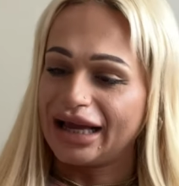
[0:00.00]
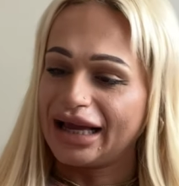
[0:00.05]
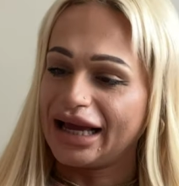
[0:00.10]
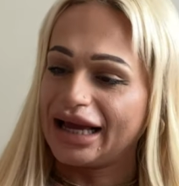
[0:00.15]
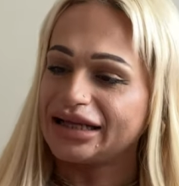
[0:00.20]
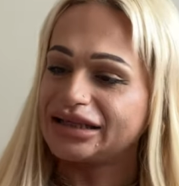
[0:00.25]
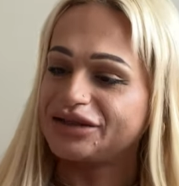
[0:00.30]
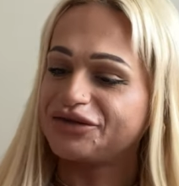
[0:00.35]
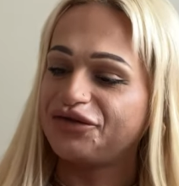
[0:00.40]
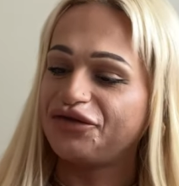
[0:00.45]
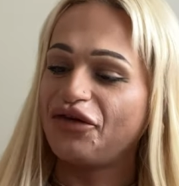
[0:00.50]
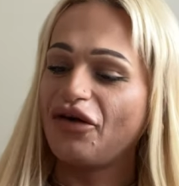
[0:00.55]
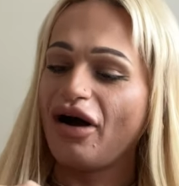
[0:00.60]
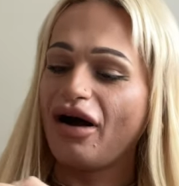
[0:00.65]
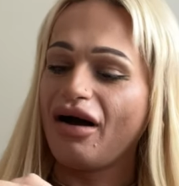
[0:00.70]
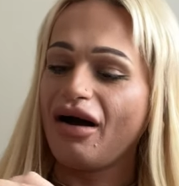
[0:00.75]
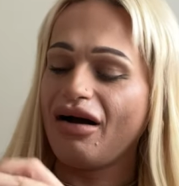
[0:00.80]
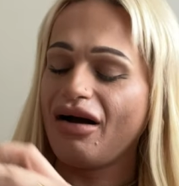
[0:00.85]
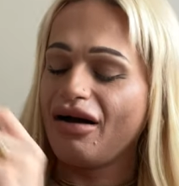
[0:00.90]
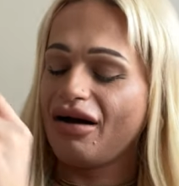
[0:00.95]
it's
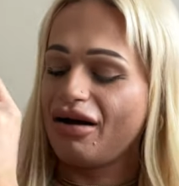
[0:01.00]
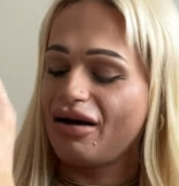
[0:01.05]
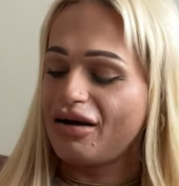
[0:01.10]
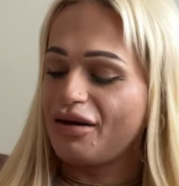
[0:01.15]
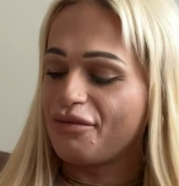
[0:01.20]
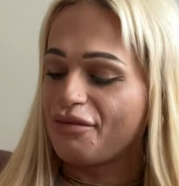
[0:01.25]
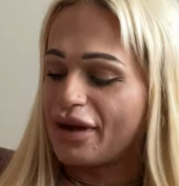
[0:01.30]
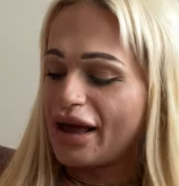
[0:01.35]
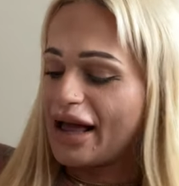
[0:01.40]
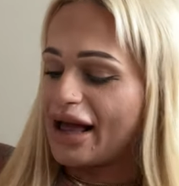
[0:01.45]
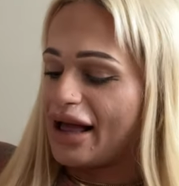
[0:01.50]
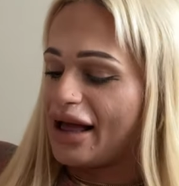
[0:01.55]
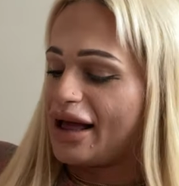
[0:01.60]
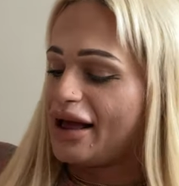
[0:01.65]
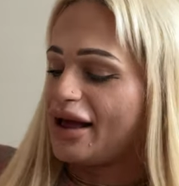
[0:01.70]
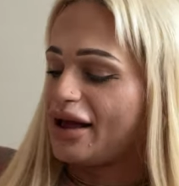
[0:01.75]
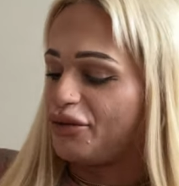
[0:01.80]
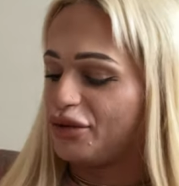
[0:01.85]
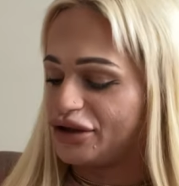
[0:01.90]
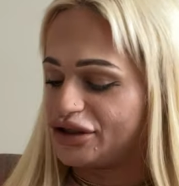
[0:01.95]
from,
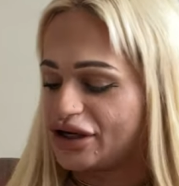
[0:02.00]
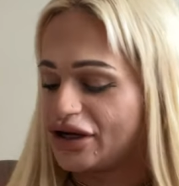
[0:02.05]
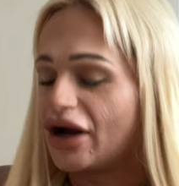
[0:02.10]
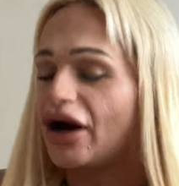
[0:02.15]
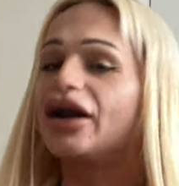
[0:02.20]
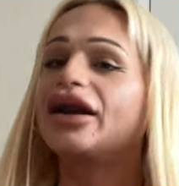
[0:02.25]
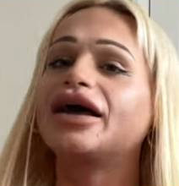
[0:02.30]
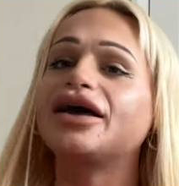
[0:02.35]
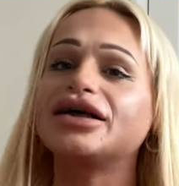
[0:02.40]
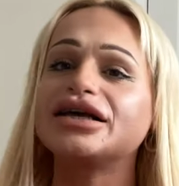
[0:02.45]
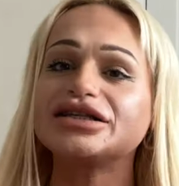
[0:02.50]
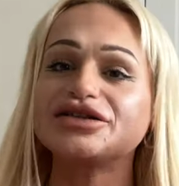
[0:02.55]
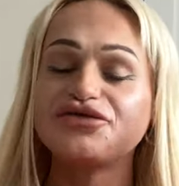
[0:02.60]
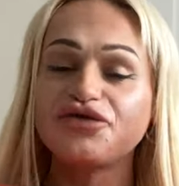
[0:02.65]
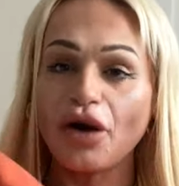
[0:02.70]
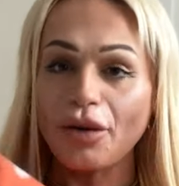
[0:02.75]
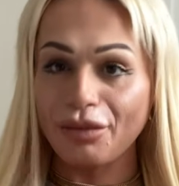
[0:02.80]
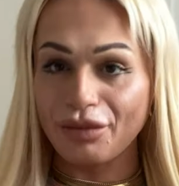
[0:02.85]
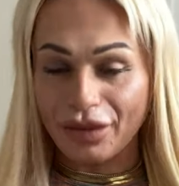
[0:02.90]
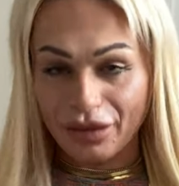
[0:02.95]
uh, what do you call it? It's
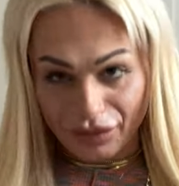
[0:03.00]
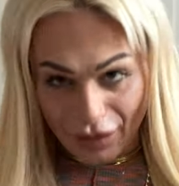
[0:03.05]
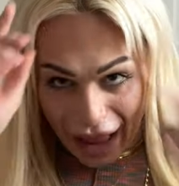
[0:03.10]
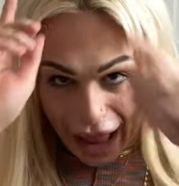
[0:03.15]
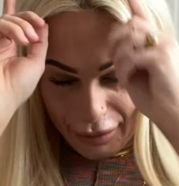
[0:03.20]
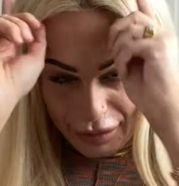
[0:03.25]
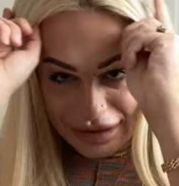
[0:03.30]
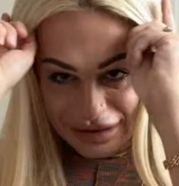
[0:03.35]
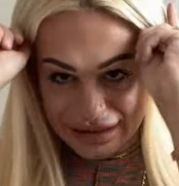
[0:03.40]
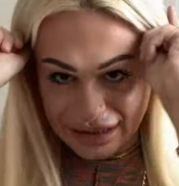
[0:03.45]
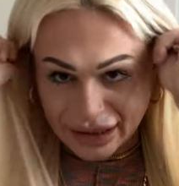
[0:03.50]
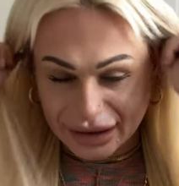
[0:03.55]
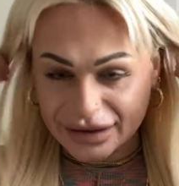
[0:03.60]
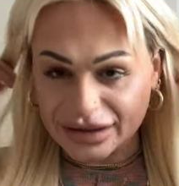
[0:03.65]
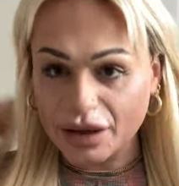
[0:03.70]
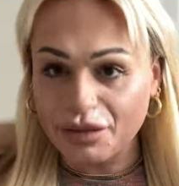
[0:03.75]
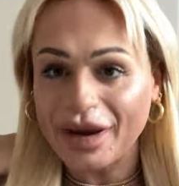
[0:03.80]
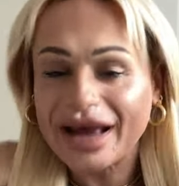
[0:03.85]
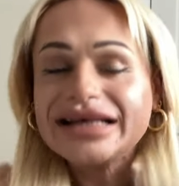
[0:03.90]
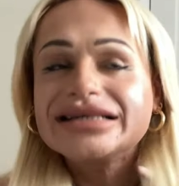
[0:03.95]
from Amazon.
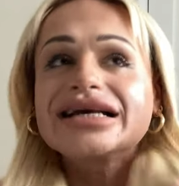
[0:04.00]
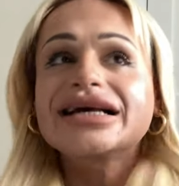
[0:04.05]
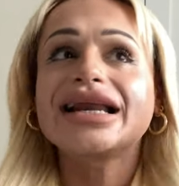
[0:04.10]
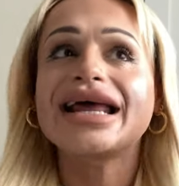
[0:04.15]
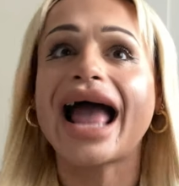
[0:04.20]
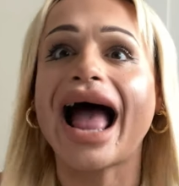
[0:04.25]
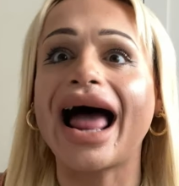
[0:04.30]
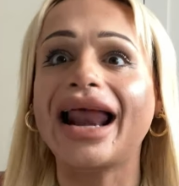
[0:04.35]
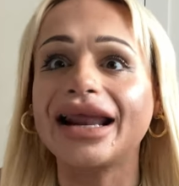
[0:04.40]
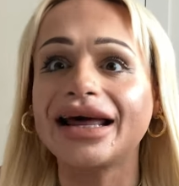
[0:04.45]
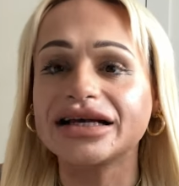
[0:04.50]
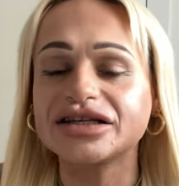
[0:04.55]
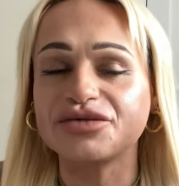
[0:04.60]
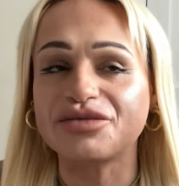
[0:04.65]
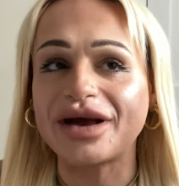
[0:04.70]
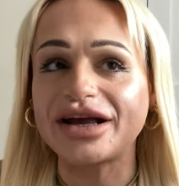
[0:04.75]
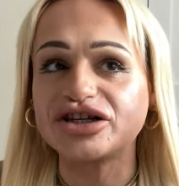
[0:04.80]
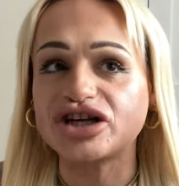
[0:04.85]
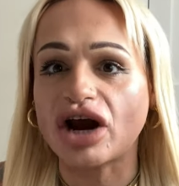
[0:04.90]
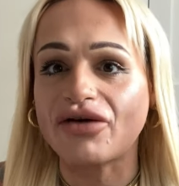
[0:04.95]
So basically, Alex
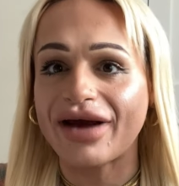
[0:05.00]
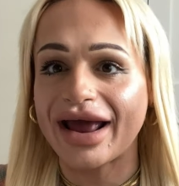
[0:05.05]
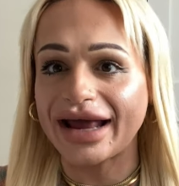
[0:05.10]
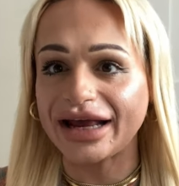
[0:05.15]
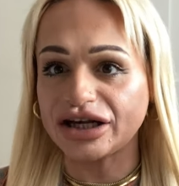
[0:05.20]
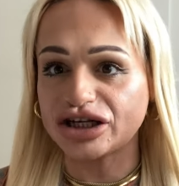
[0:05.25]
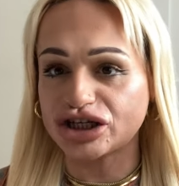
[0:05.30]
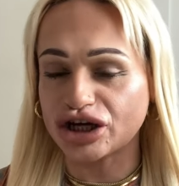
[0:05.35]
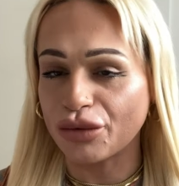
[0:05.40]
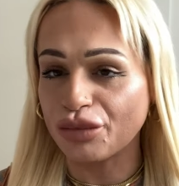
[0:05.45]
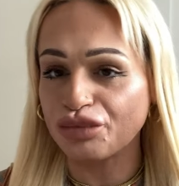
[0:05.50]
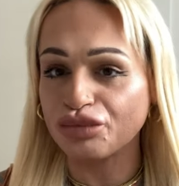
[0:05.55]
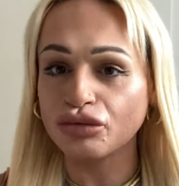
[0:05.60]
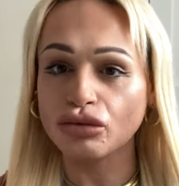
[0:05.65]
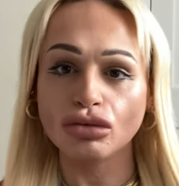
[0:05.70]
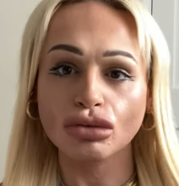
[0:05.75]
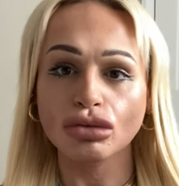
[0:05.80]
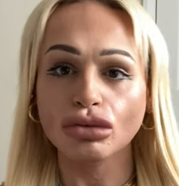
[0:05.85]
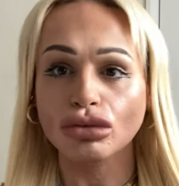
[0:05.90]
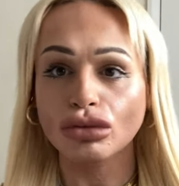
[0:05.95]
from HRH,
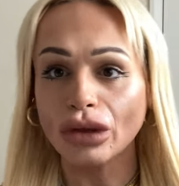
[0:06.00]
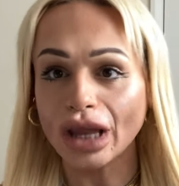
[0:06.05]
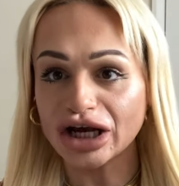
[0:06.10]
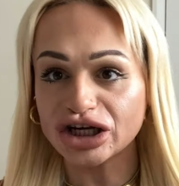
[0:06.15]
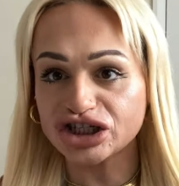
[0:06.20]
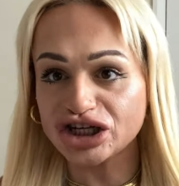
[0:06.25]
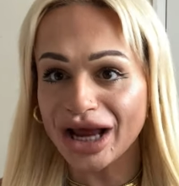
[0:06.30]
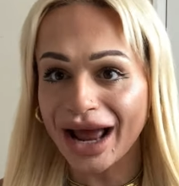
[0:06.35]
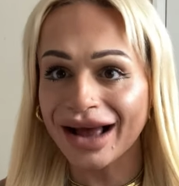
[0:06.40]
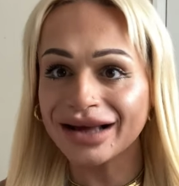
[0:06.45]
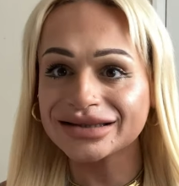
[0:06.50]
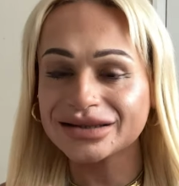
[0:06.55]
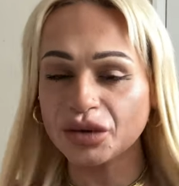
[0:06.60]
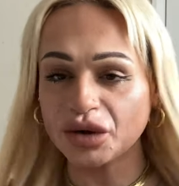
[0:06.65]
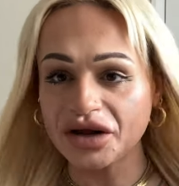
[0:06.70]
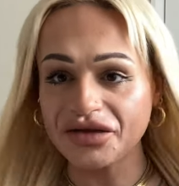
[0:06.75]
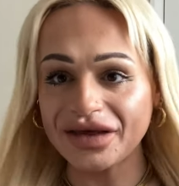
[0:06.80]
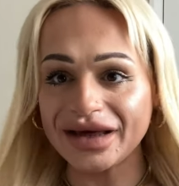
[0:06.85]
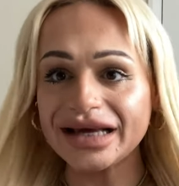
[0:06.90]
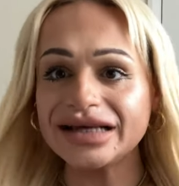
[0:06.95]
she has
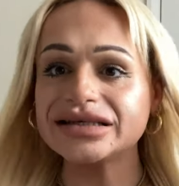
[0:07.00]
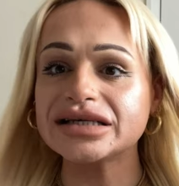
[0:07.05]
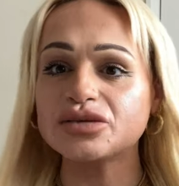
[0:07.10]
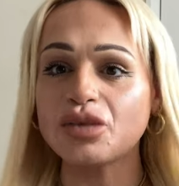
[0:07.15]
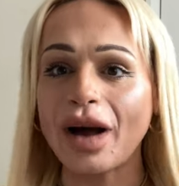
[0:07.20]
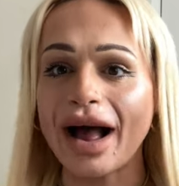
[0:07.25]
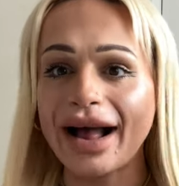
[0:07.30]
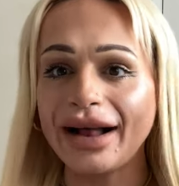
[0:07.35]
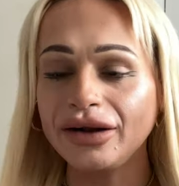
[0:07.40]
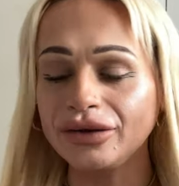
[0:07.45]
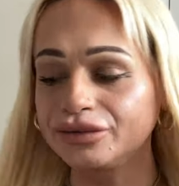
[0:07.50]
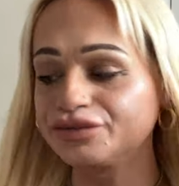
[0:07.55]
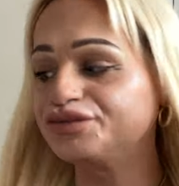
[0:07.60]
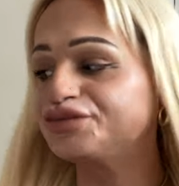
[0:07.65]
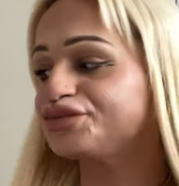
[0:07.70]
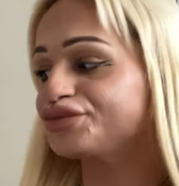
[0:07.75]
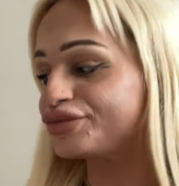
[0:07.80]
one of these as well.